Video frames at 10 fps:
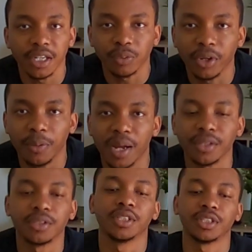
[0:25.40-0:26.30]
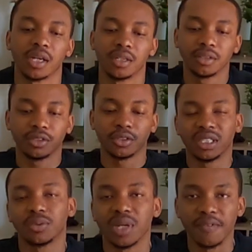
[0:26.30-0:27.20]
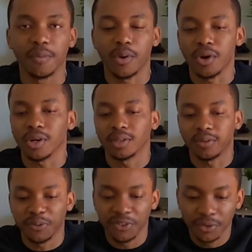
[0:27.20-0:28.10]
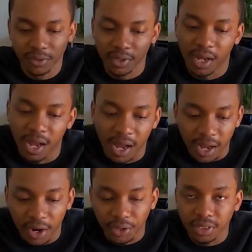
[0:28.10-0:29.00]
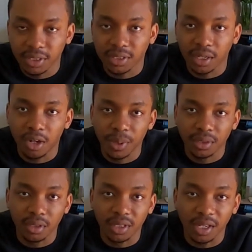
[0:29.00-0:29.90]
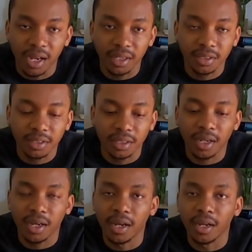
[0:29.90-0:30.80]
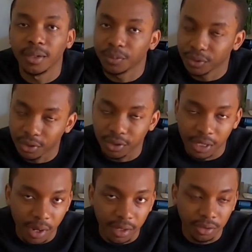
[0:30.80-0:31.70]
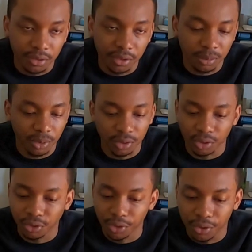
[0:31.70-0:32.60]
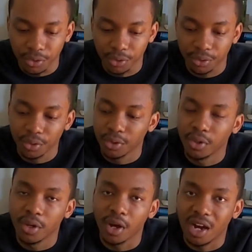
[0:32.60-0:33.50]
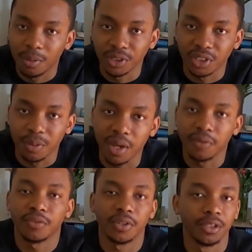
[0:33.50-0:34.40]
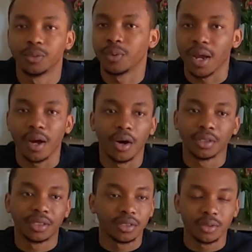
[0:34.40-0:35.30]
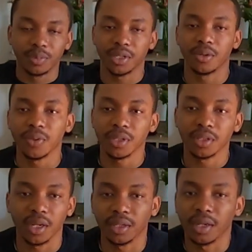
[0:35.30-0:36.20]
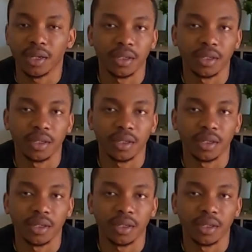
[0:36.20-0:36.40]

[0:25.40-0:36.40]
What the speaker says: welcome back to the channel. Today we have a product review. I ordered this helmet online and we're gonna get right into it. I'm gonna show you how much I paid for it, why I ordered it to begin with, and